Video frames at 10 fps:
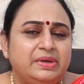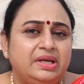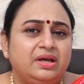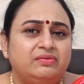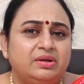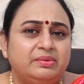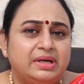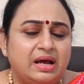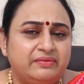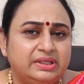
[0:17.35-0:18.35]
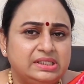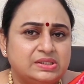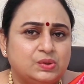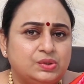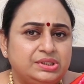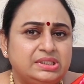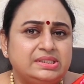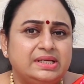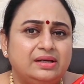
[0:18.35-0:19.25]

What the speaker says: Many of them are having these questions,